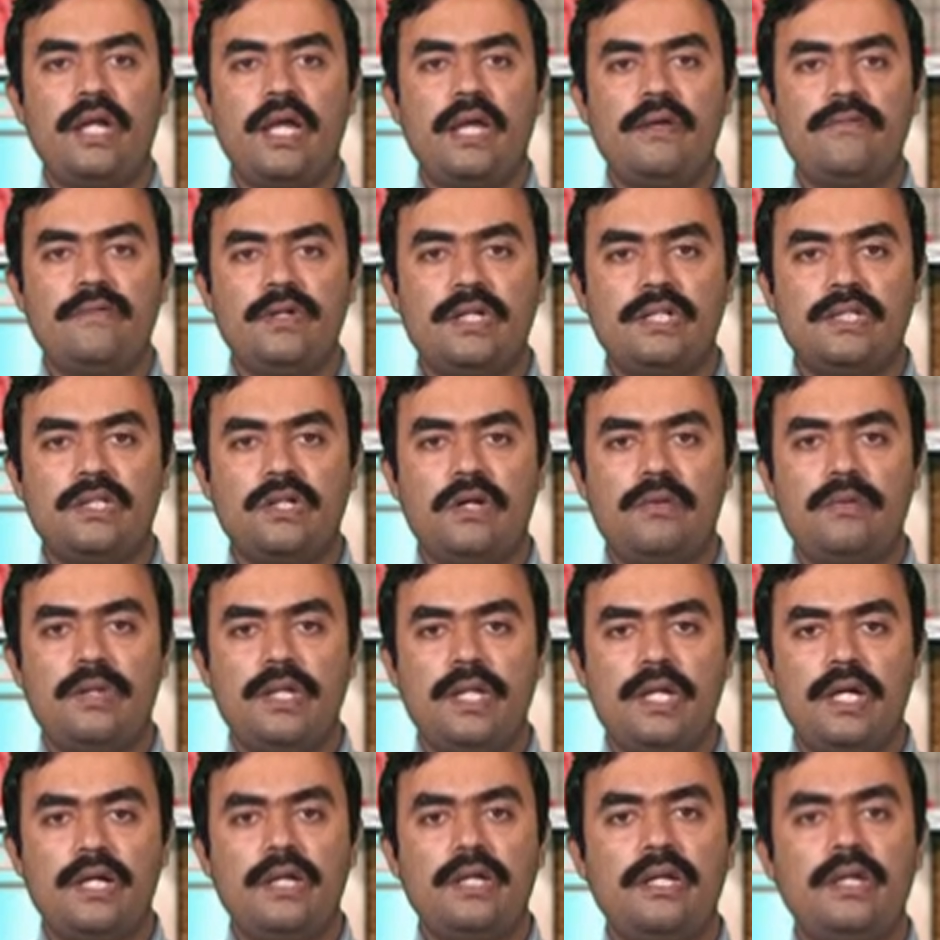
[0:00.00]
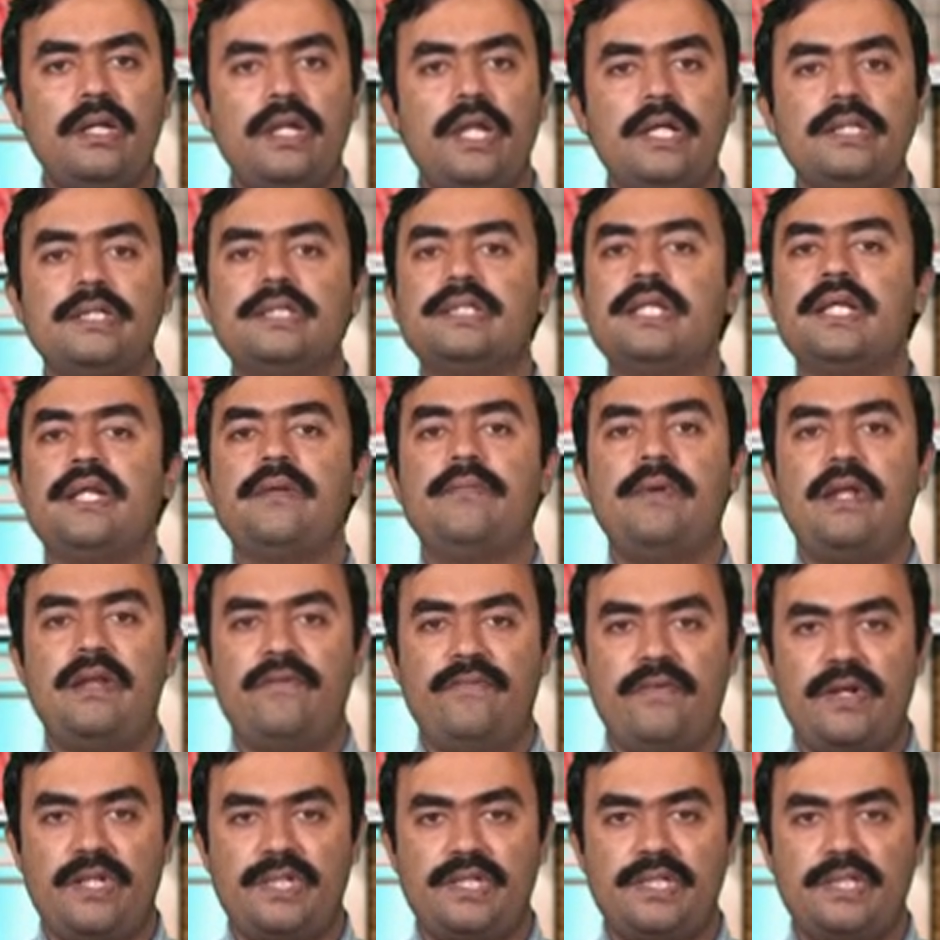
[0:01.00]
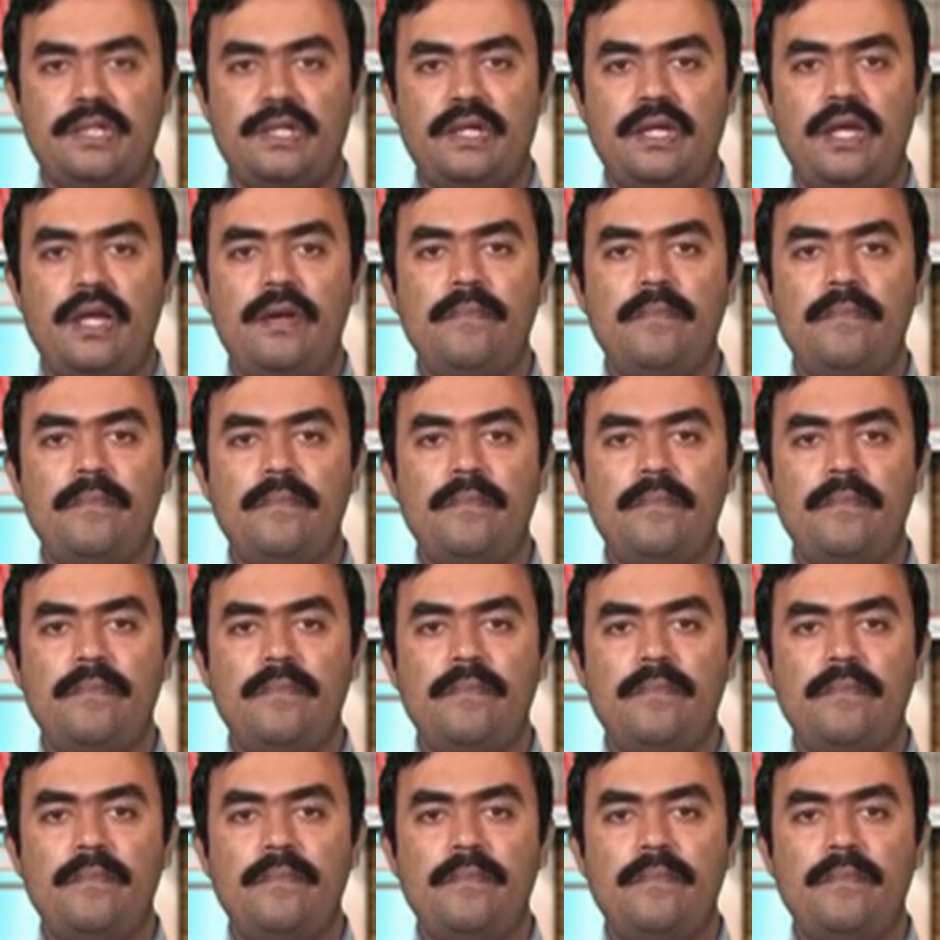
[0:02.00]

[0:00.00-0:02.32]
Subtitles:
give us normally the necessary benefits,